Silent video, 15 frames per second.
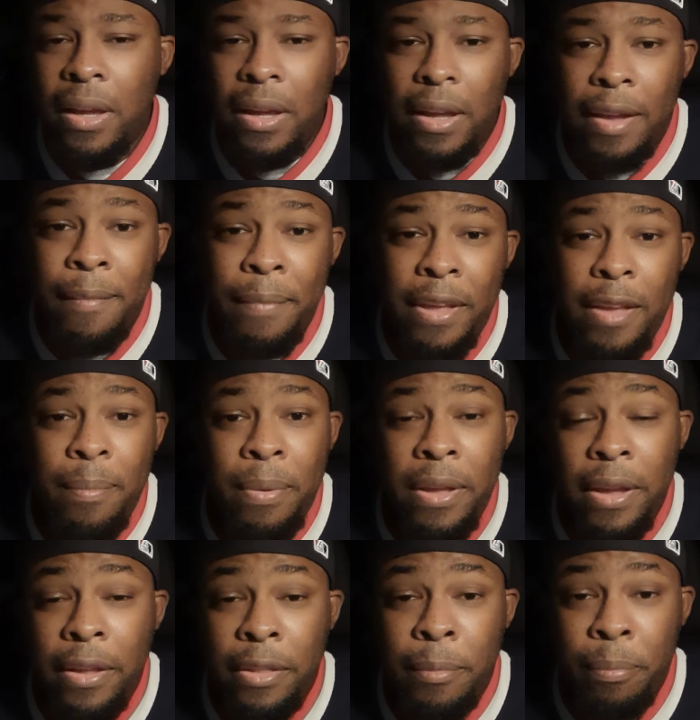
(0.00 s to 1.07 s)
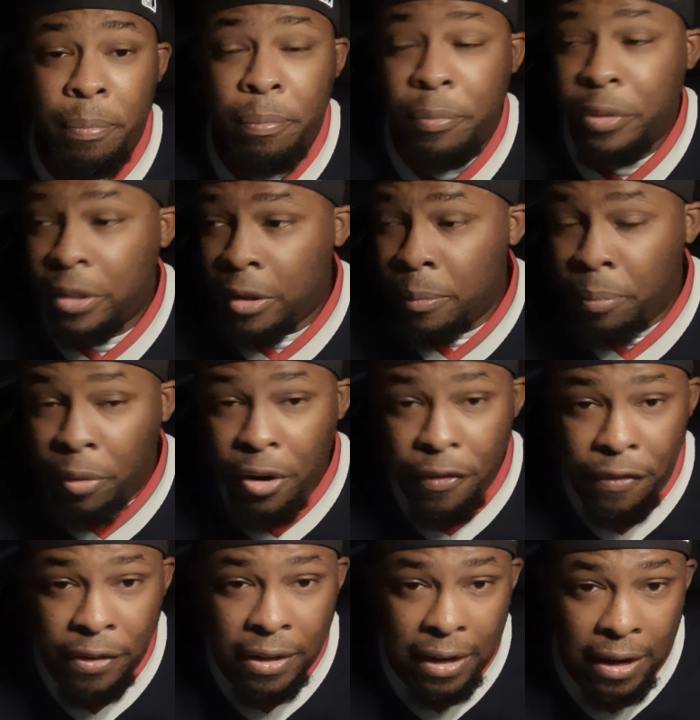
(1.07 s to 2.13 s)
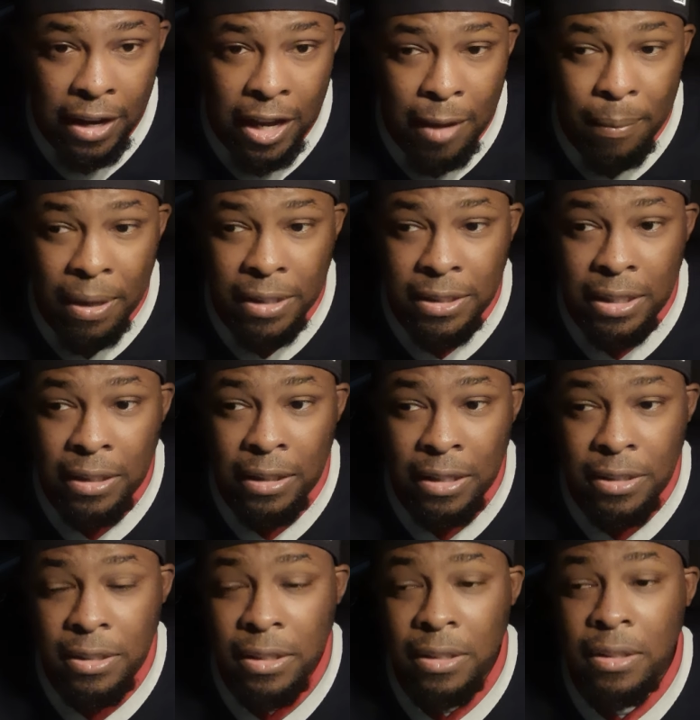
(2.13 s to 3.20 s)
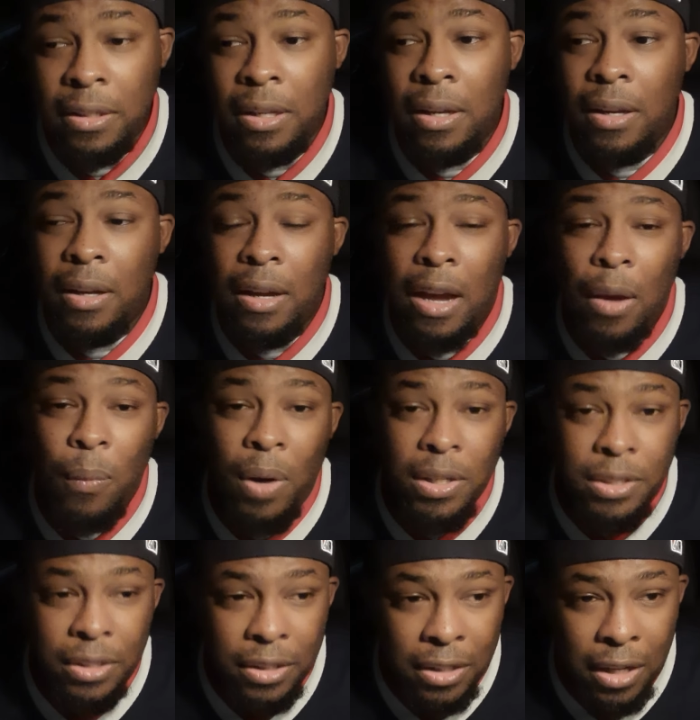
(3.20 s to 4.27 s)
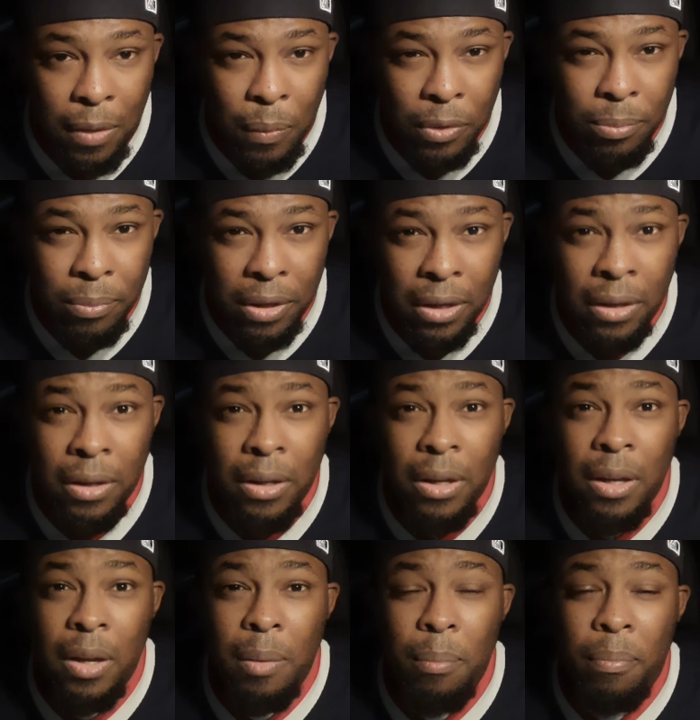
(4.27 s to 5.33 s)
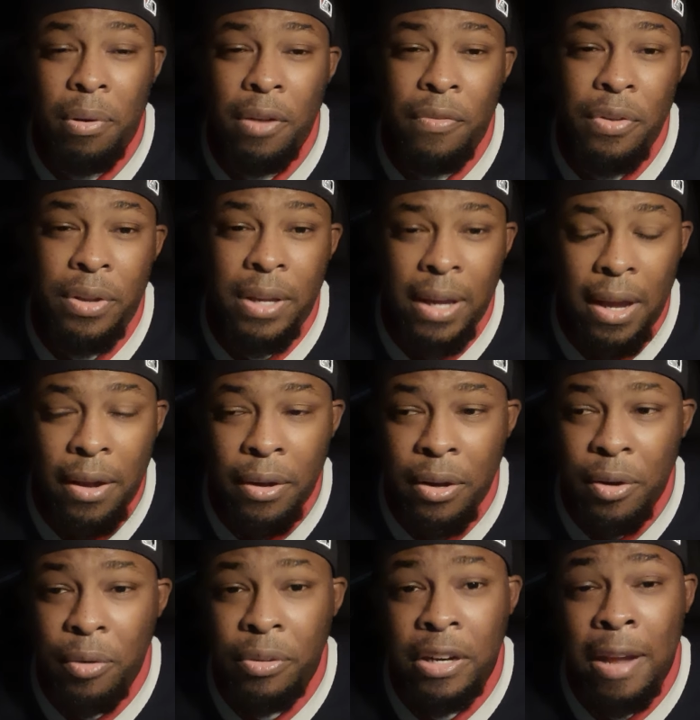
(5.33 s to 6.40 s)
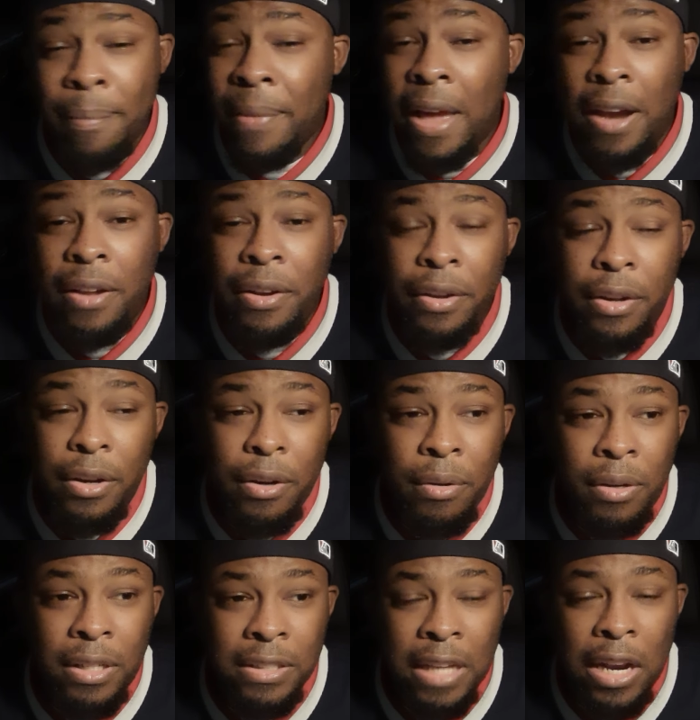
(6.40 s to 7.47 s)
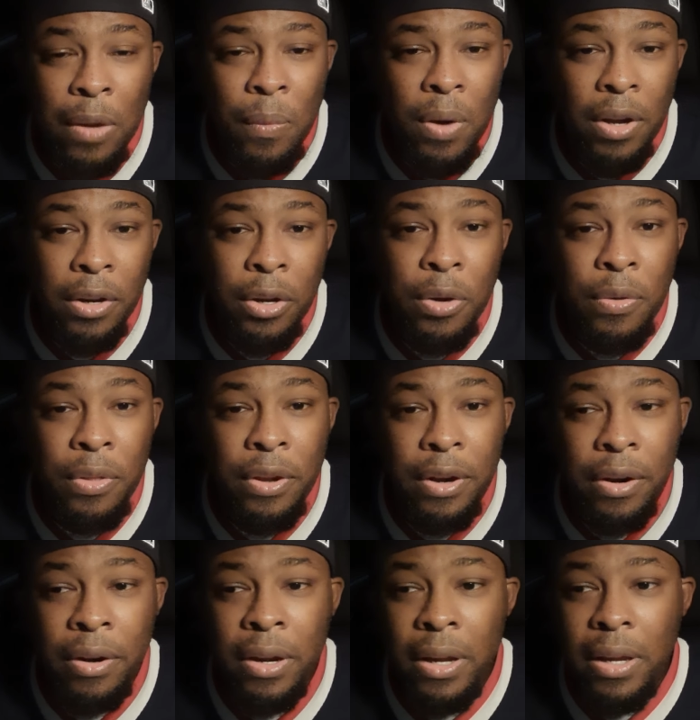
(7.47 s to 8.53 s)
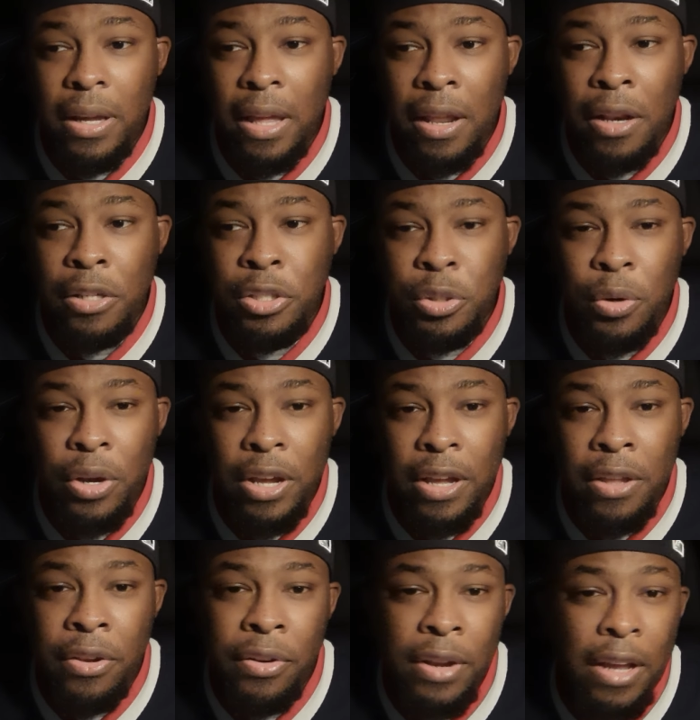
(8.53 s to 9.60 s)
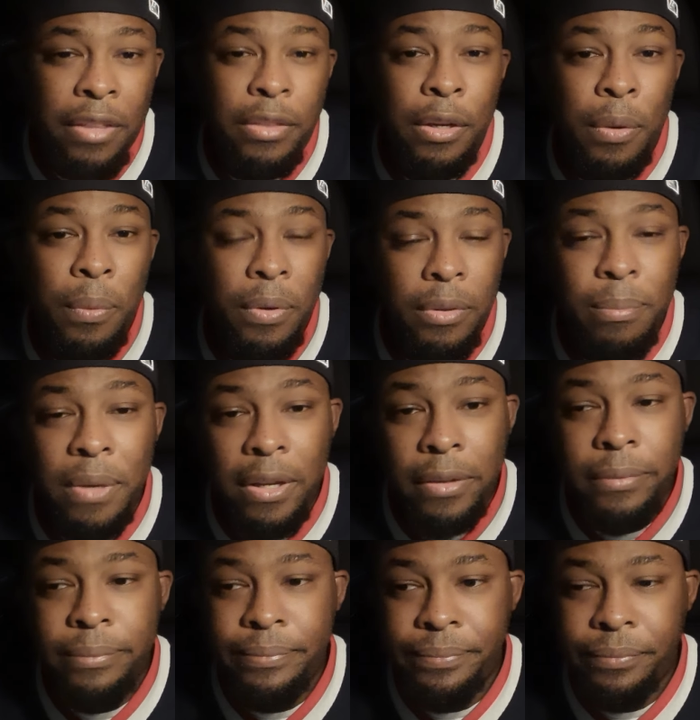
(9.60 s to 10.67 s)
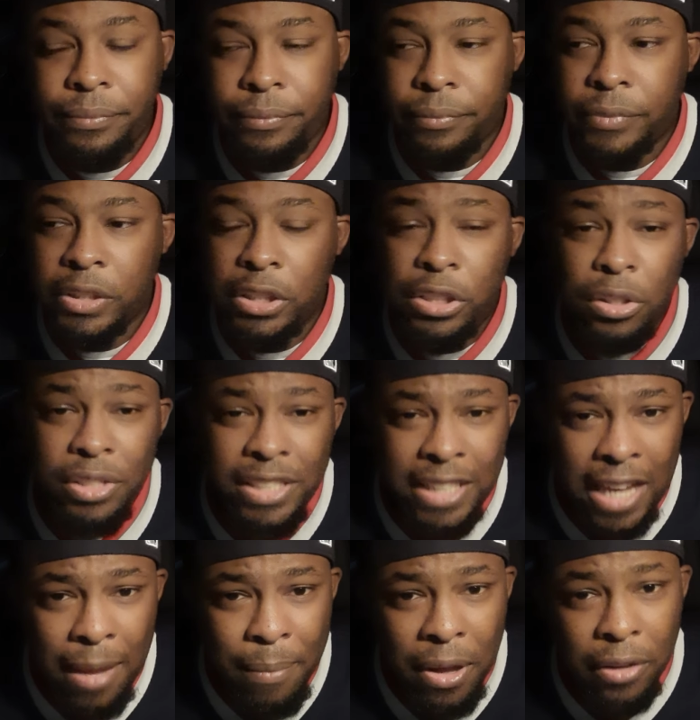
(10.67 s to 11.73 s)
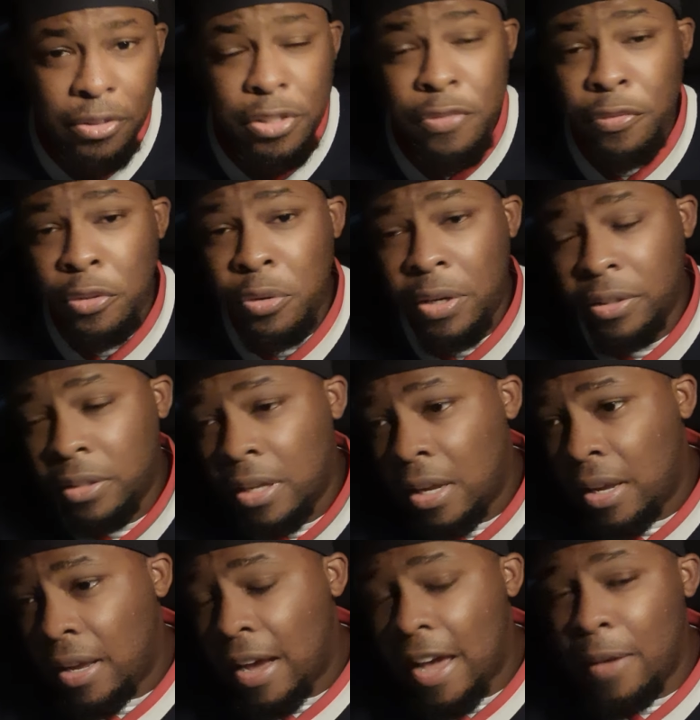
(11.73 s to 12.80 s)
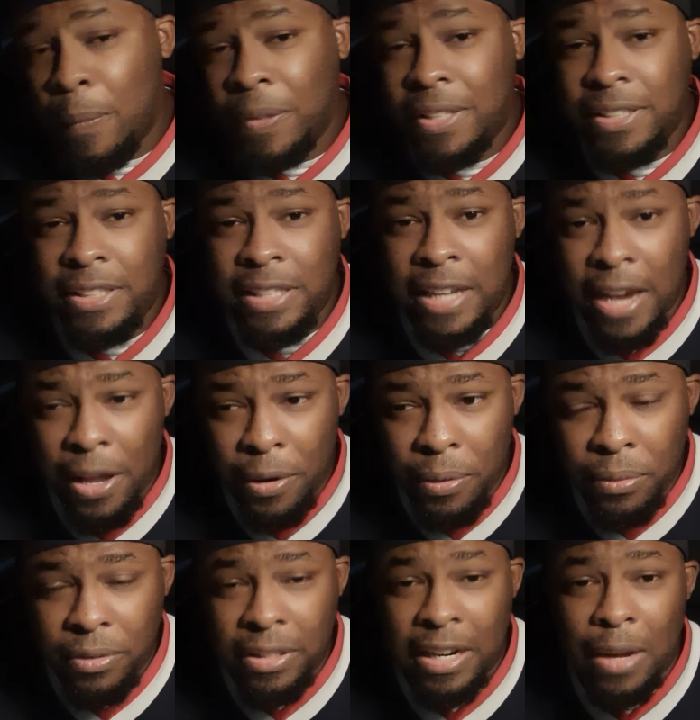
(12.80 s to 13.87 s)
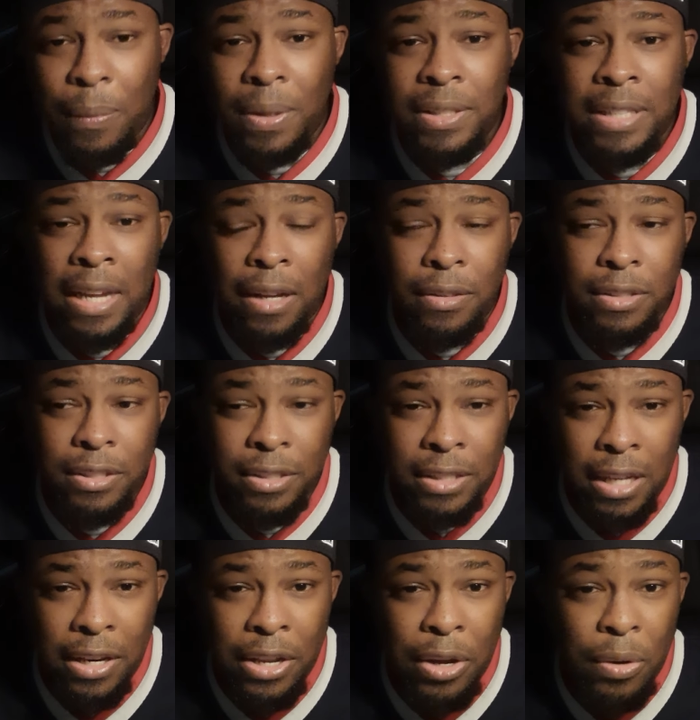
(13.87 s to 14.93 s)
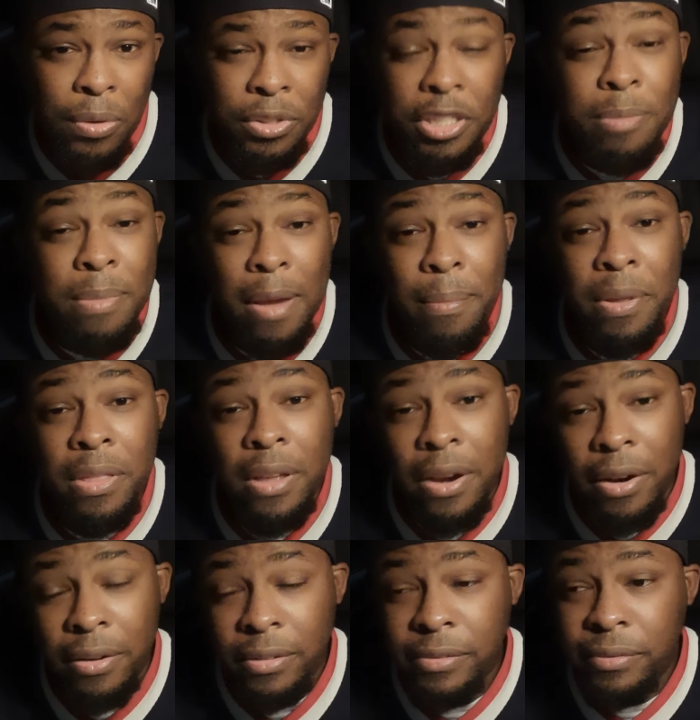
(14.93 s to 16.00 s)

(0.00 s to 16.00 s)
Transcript: And me being the boyfriend that I am, I said, listen, I want you to come with me, but if you can't go, then I'm not gonna go, because I don't want to go there and enjoy it and you're not there with me. So she came out, she flew up. I went to Seattle, then I went down to San Diego, and she met me there.